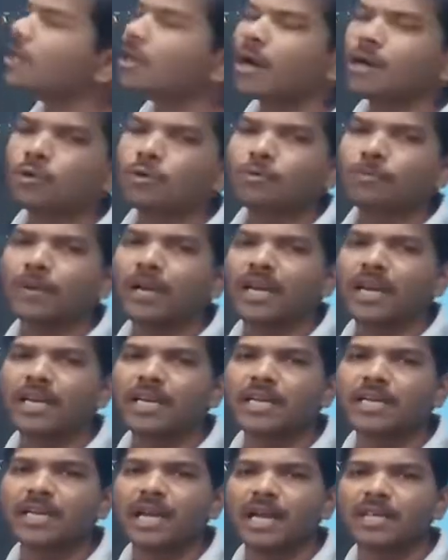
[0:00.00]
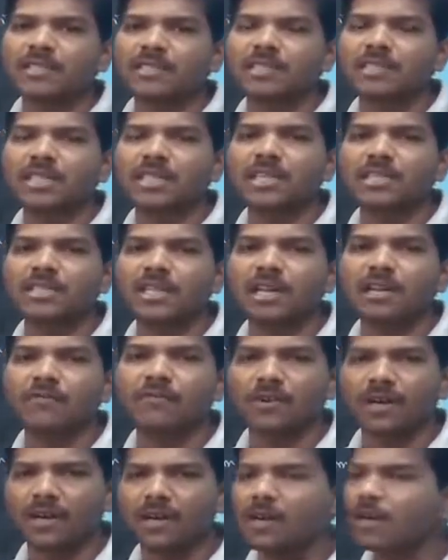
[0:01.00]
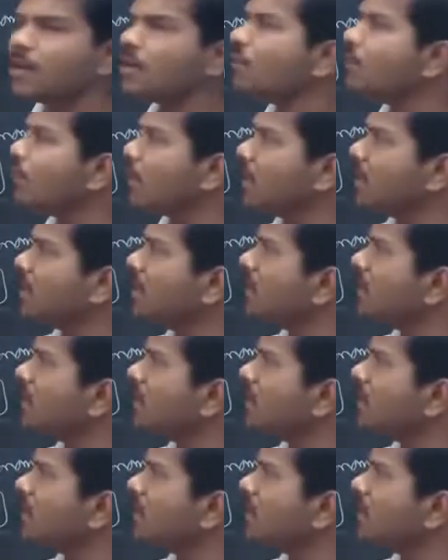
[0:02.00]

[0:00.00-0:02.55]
not to pay any taxes initially for 5